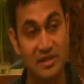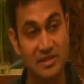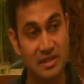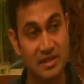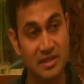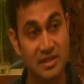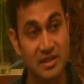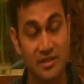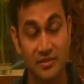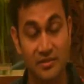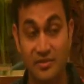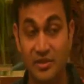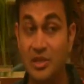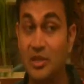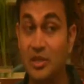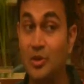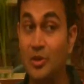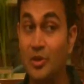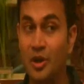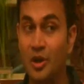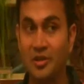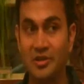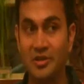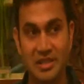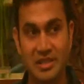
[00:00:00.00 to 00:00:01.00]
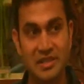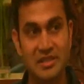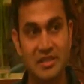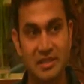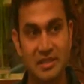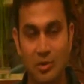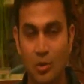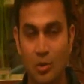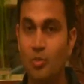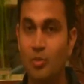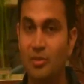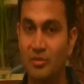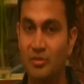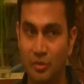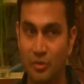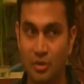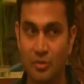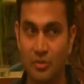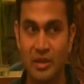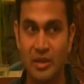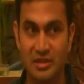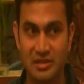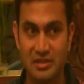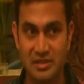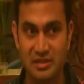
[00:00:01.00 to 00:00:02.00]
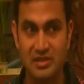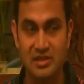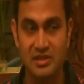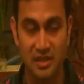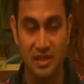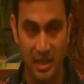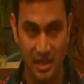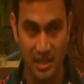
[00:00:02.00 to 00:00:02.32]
releasing their video content in open format,